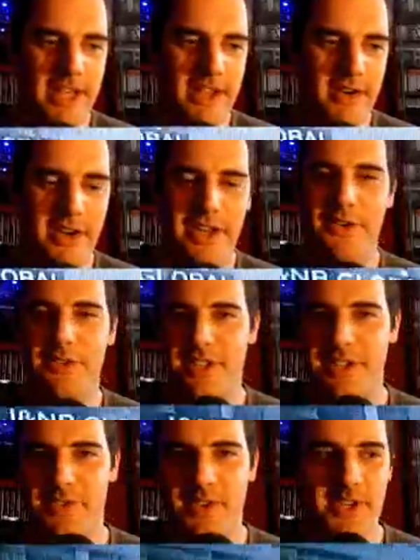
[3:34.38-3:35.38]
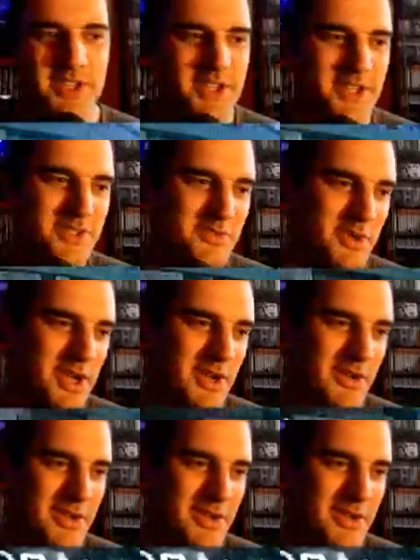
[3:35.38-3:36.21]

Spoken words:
AI on this version as well.